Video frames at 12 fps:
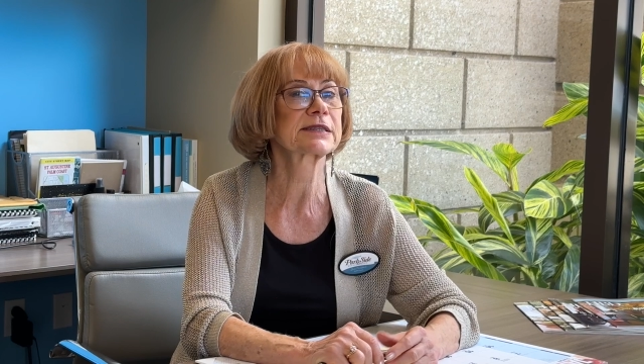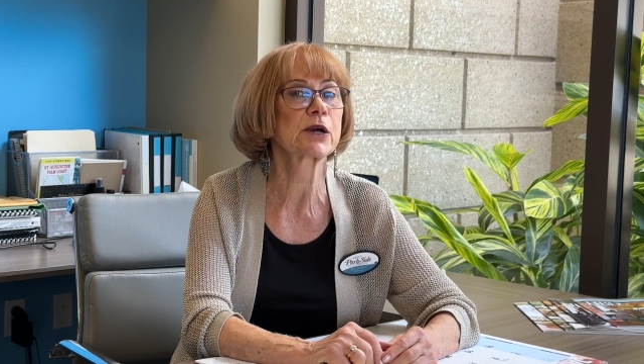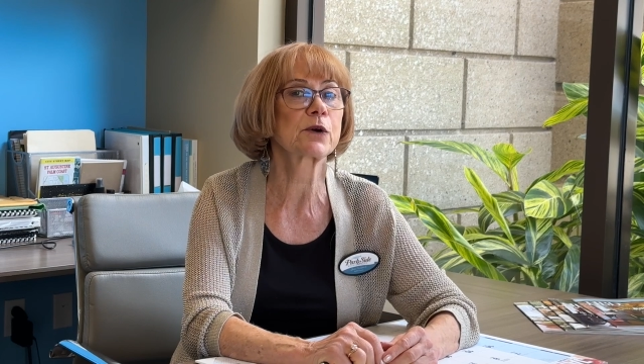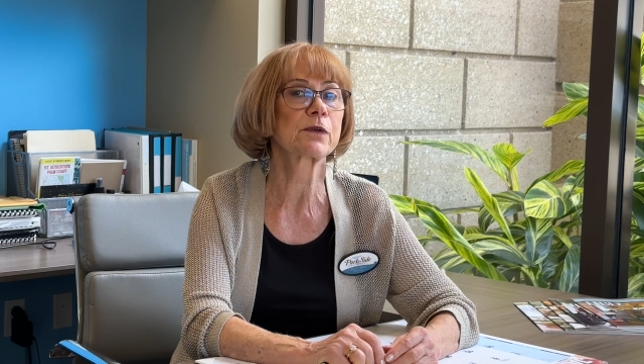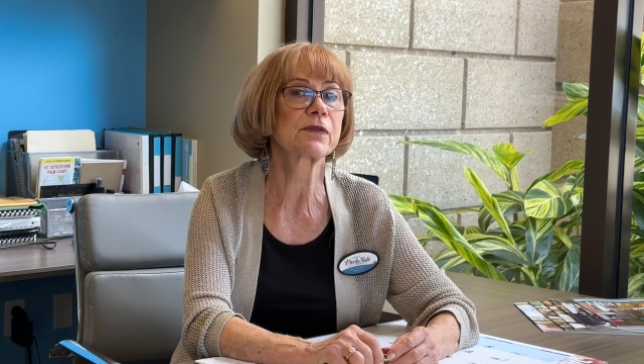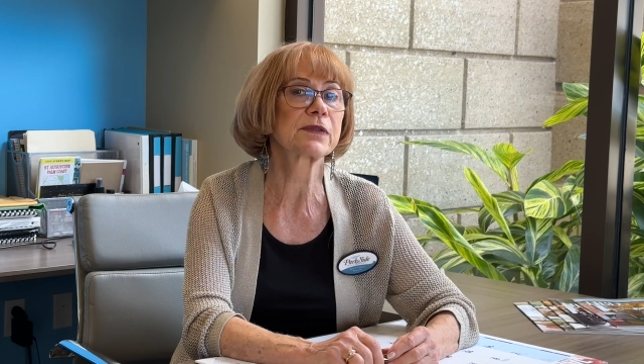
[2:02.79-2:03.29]

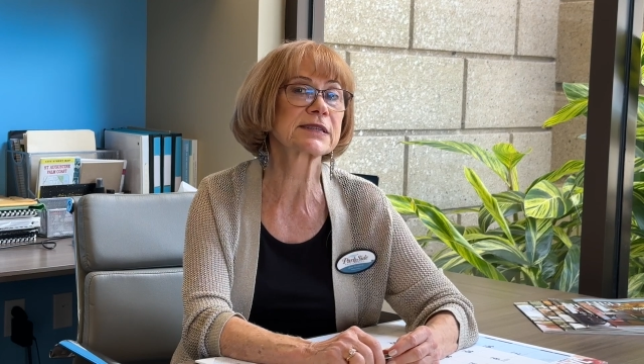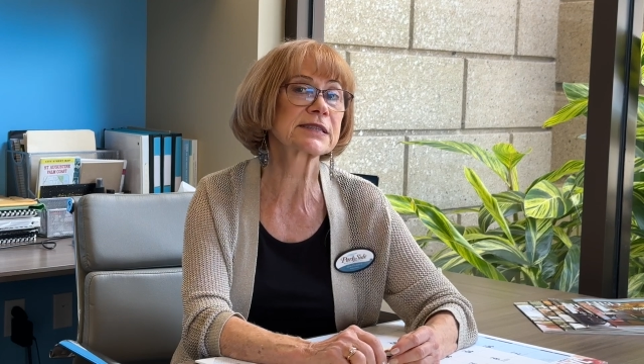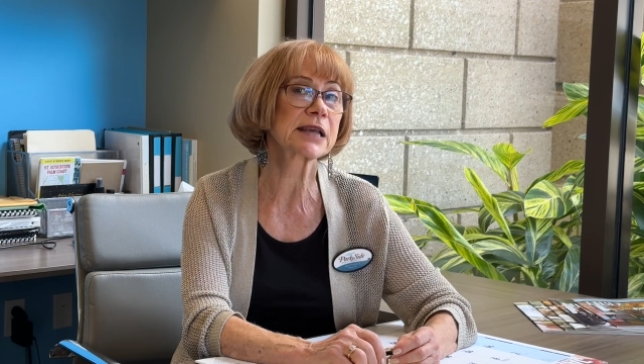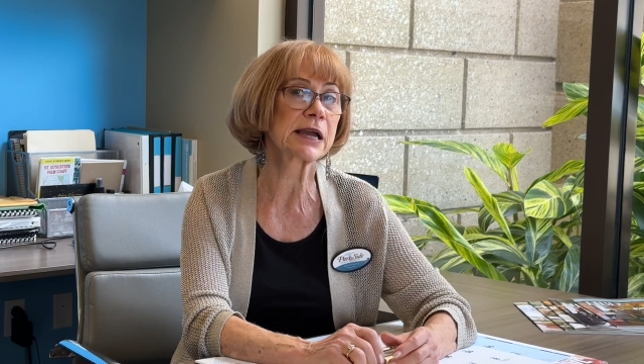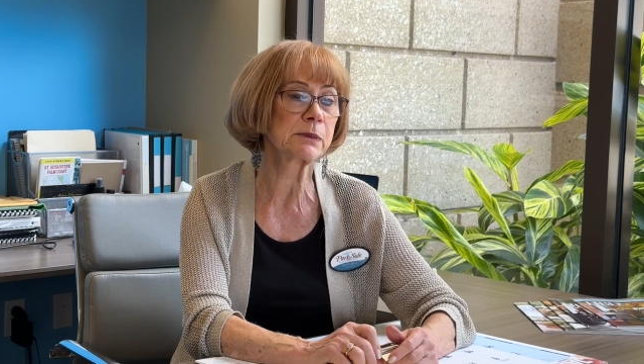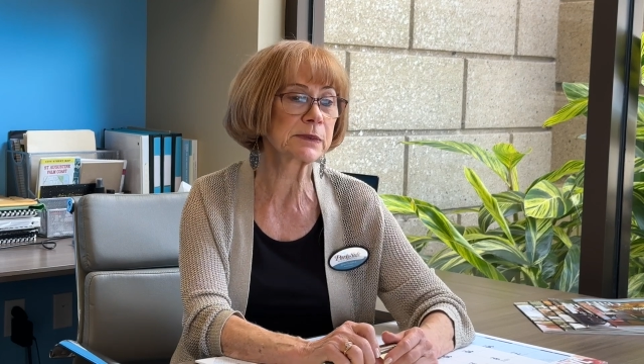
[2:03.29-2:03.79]
So the
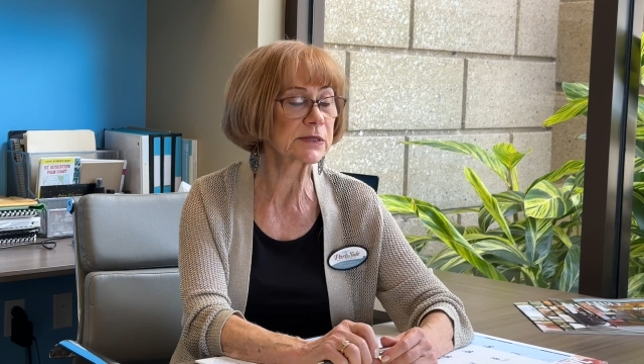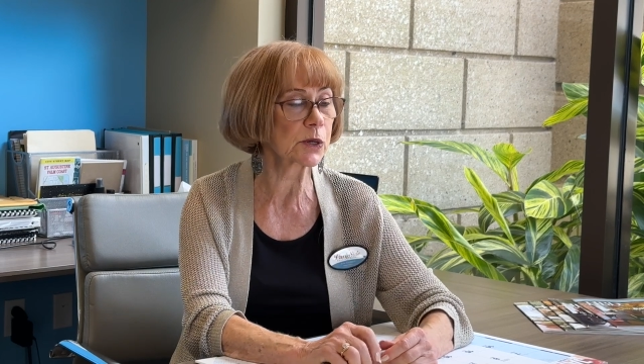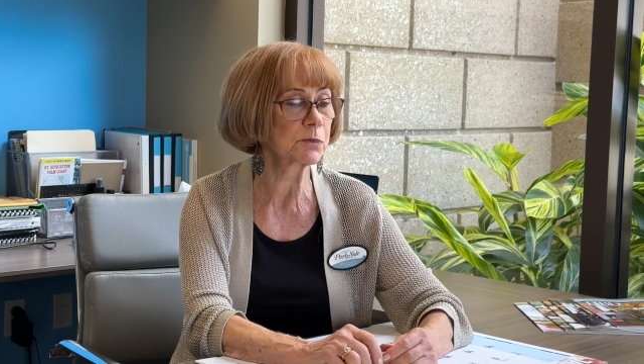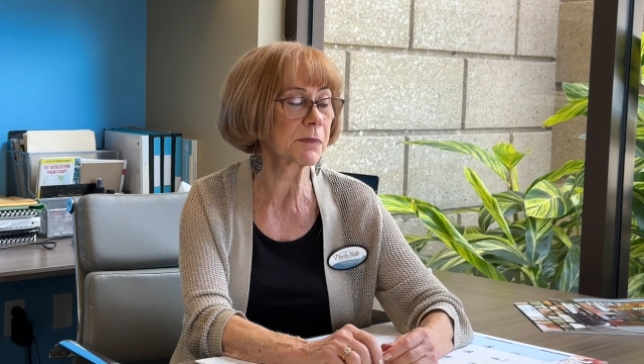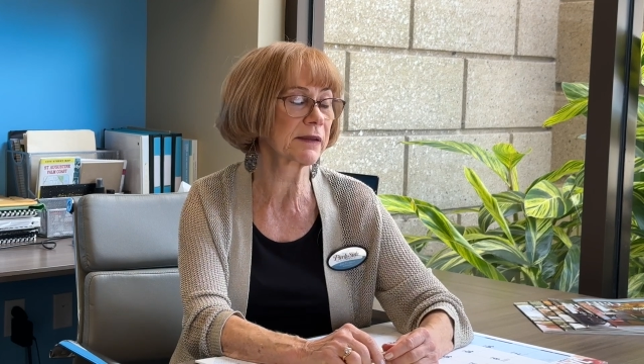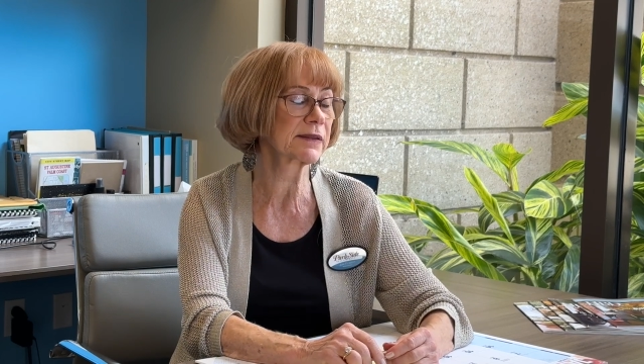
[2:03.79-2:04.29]
site was
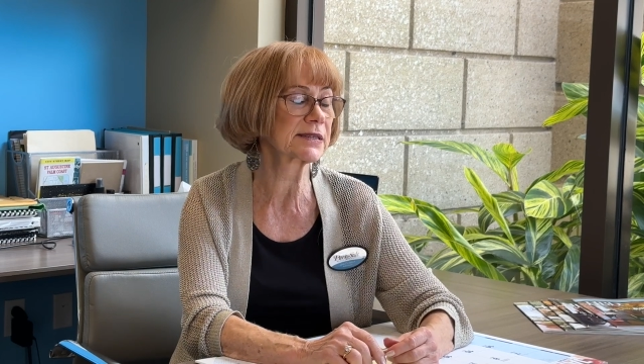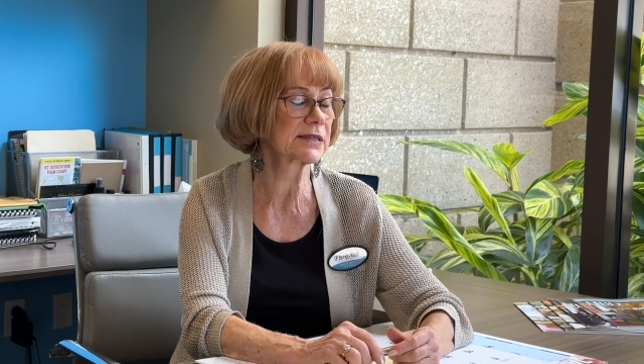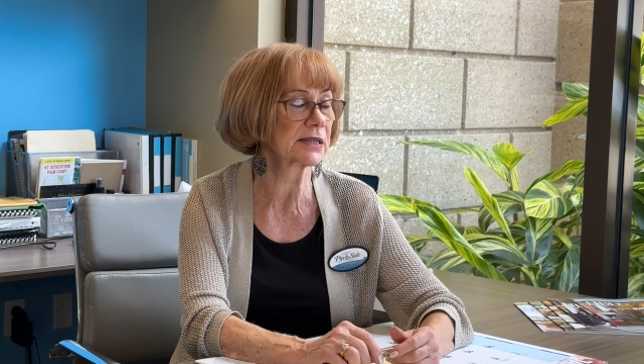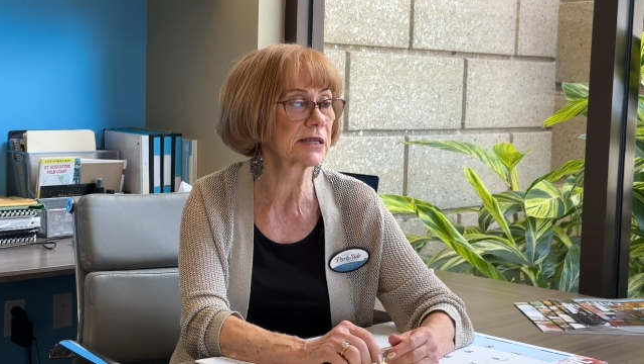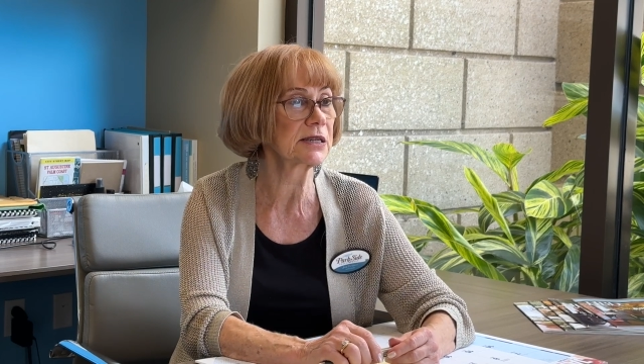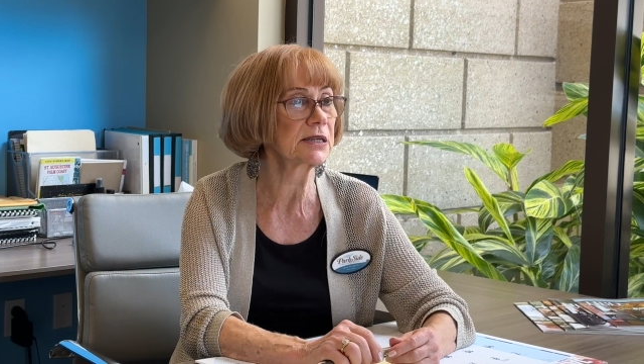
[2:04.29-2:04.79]
owned by the
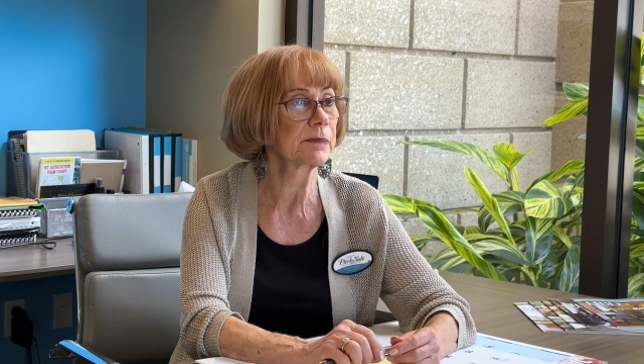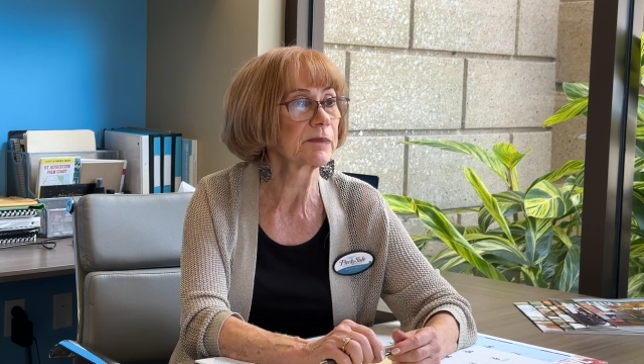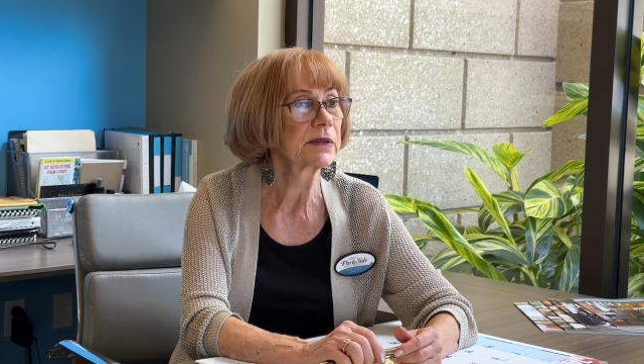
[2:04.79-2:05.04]
city.